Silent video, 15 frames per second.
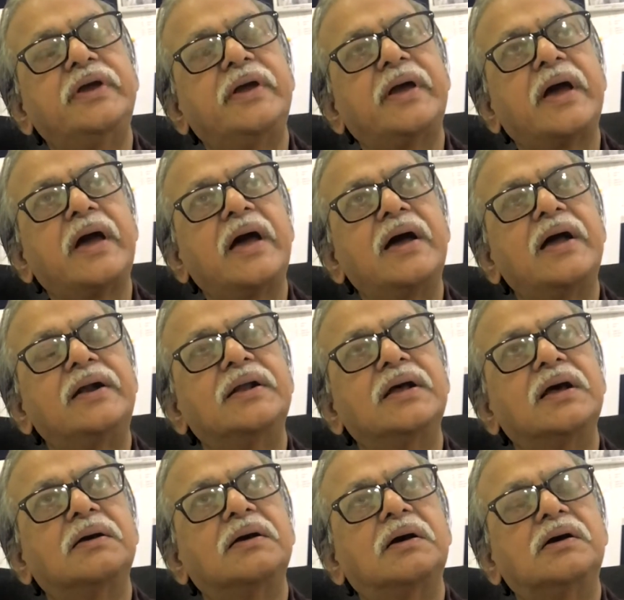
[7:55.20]
we had
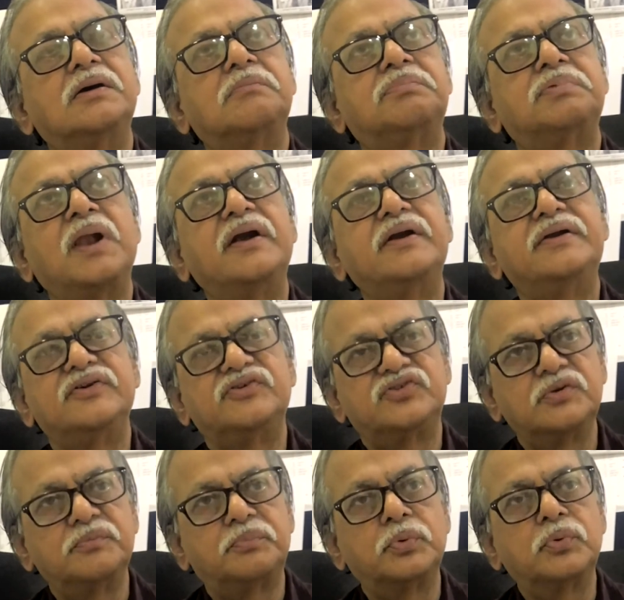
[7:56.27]
a
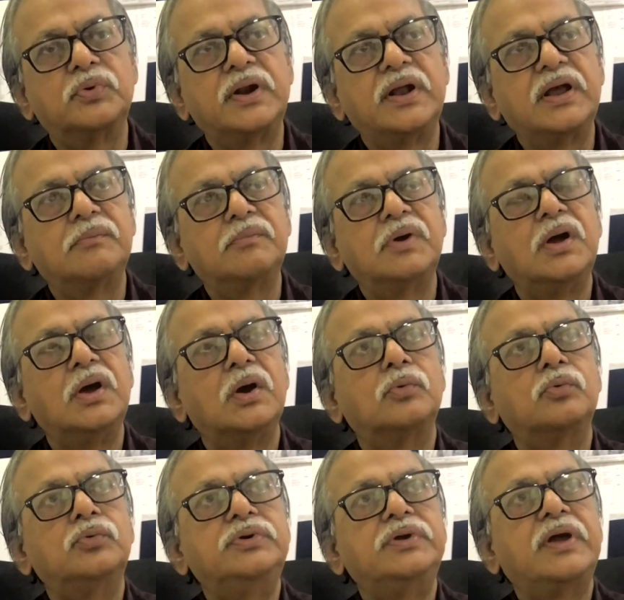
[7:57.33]
plantation program,
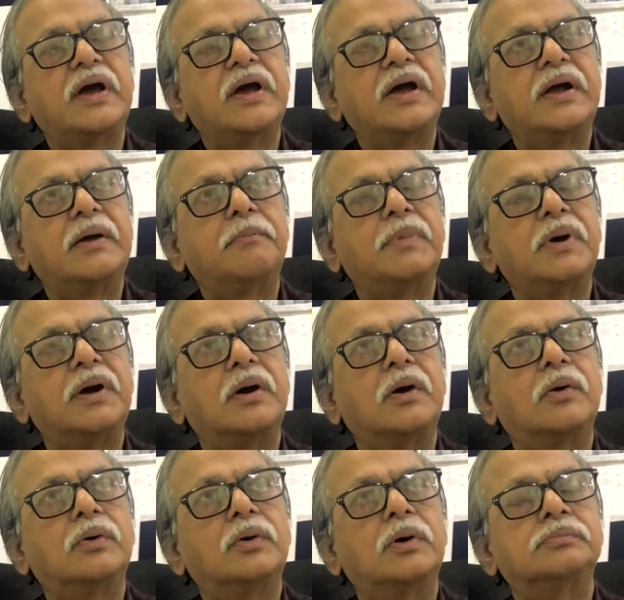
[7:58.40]
we have
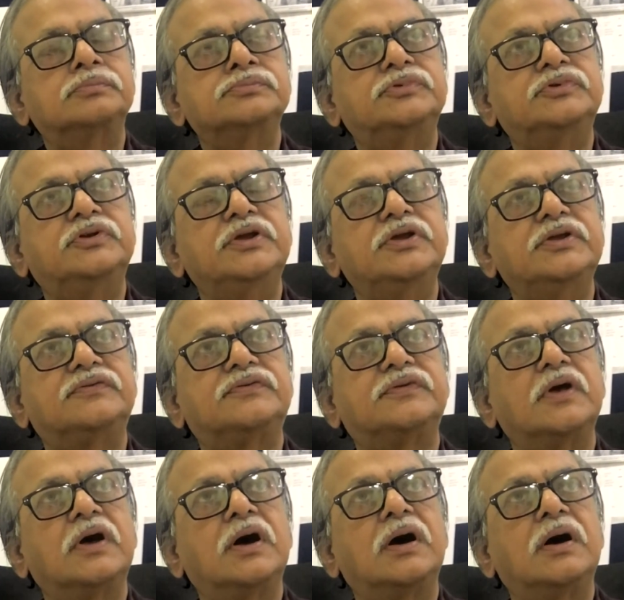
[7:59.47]

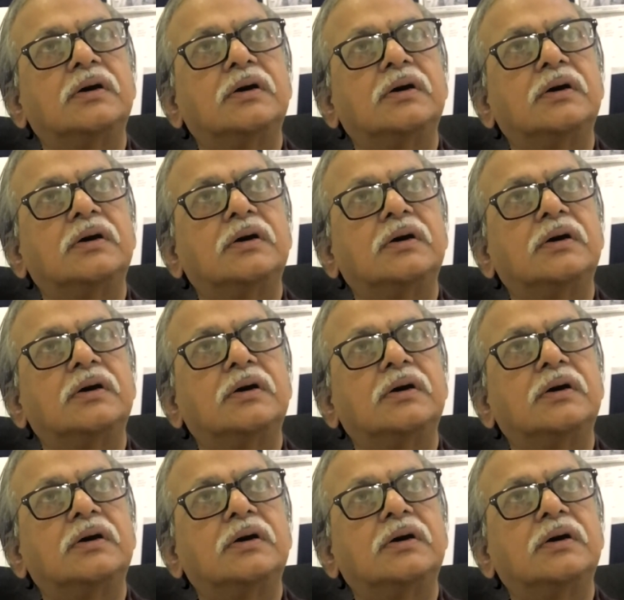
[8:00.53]
these